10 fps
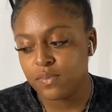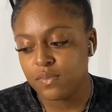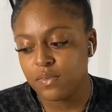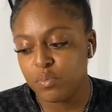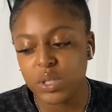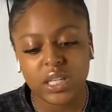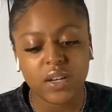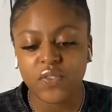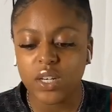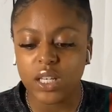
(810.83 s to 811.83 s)
but
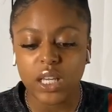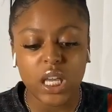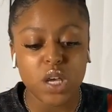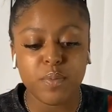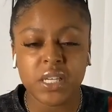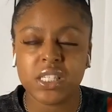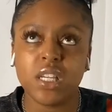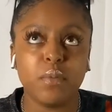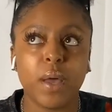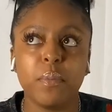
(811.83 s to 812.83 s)
definitely him and City
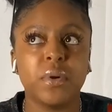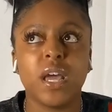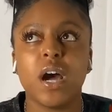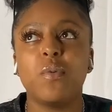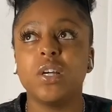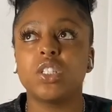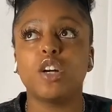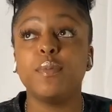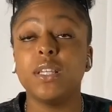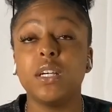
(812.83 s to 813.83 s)
Paper, they always show
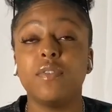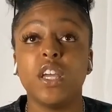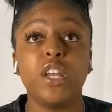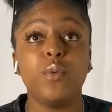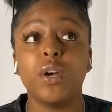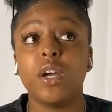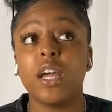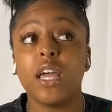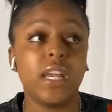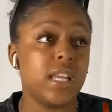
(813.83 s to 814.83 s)
me love anywhere, at
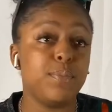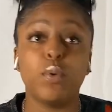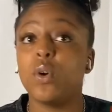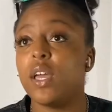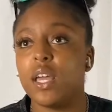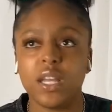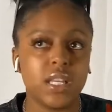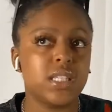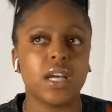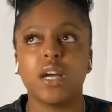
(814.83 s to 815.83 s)
any point, at any
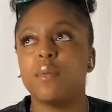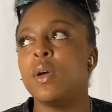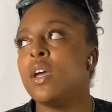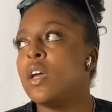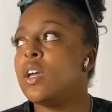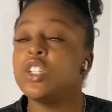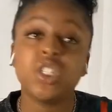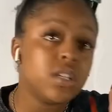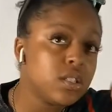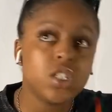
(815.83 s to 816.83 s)
time.
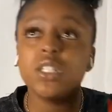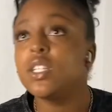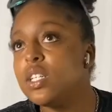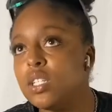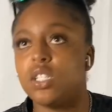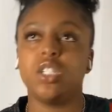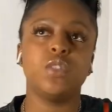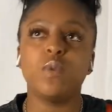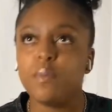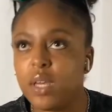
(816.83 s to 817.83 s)
She's good. She's
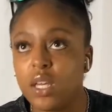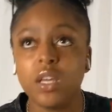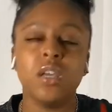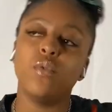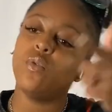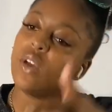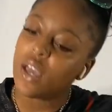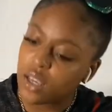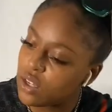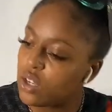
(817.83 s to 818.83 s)
with me.
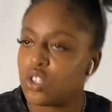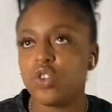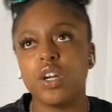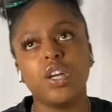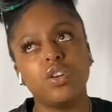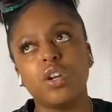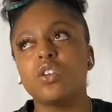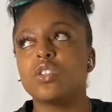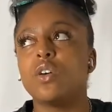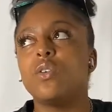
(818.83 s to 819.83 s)
Get her a drink, you know.
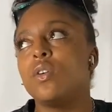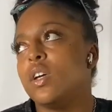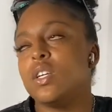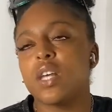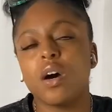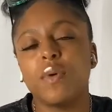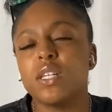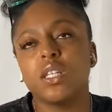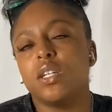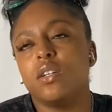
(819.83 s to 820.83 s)
So it's always love.